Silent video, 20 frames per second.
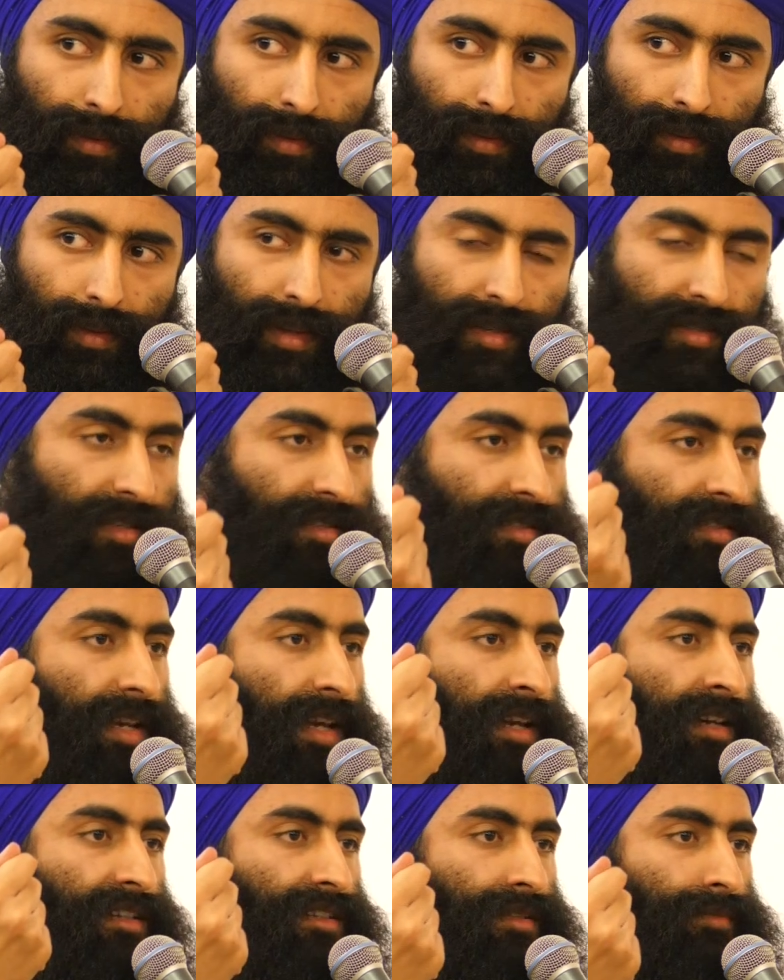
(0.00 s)
This is
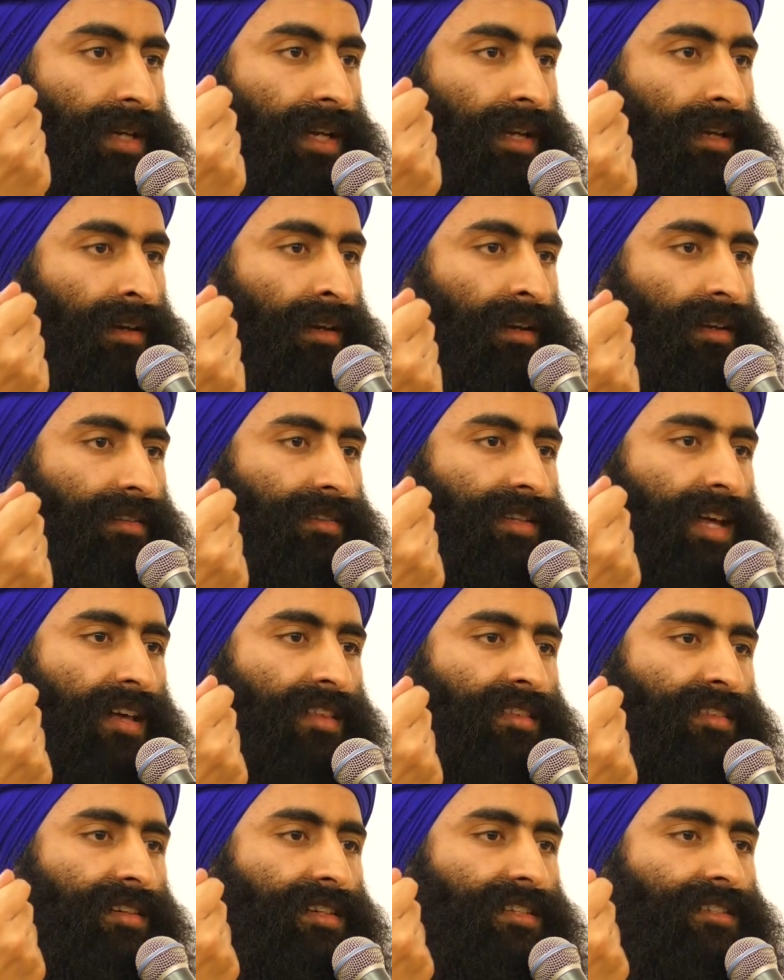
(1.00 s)
saying to me,
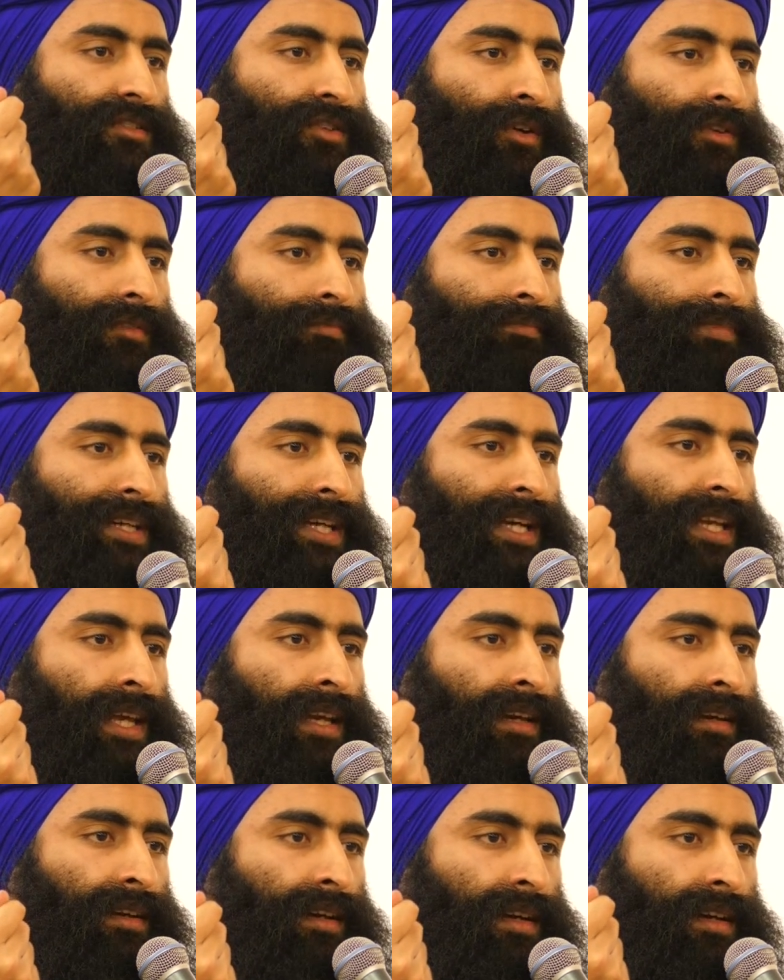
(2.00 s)
death is not the
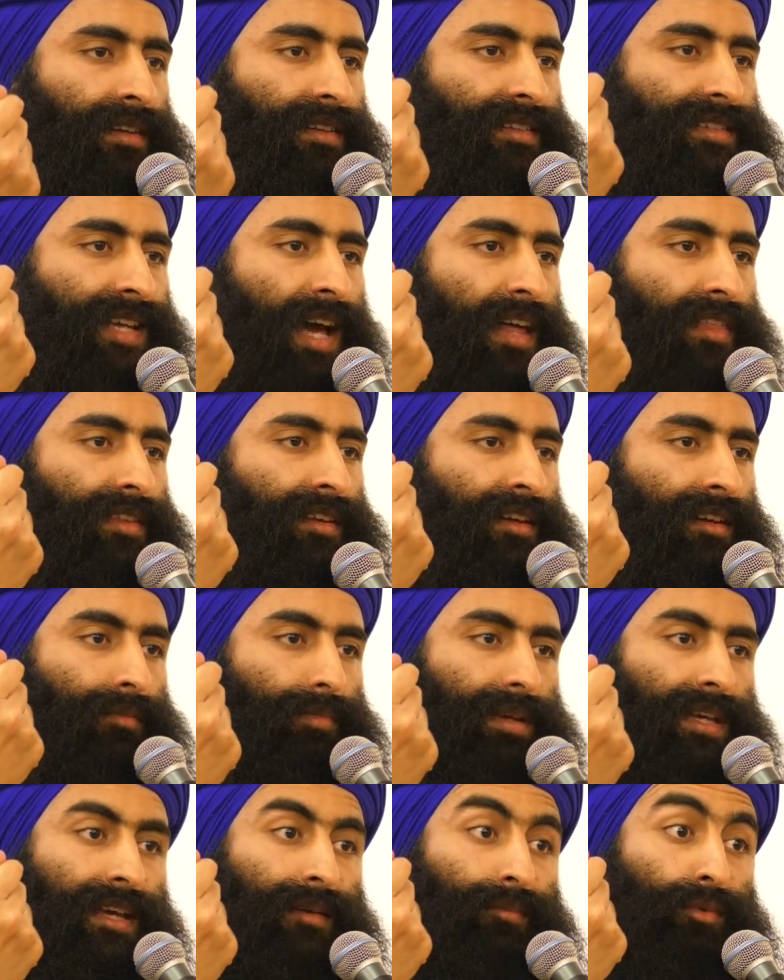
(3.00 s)
beginning, death can
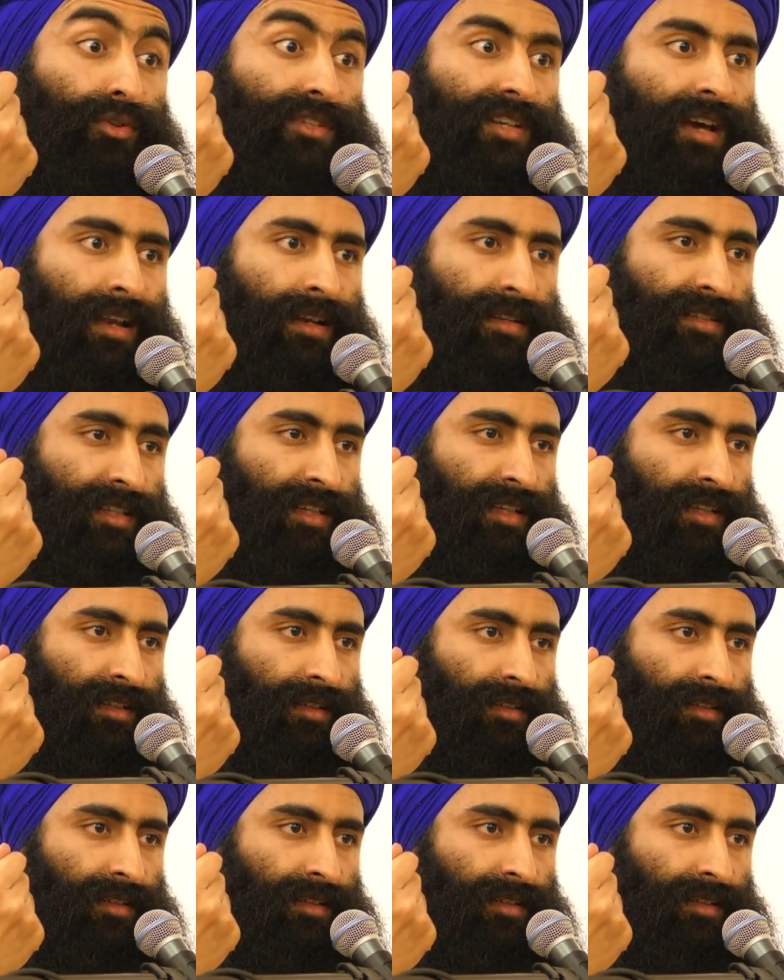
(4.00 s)
be immortality.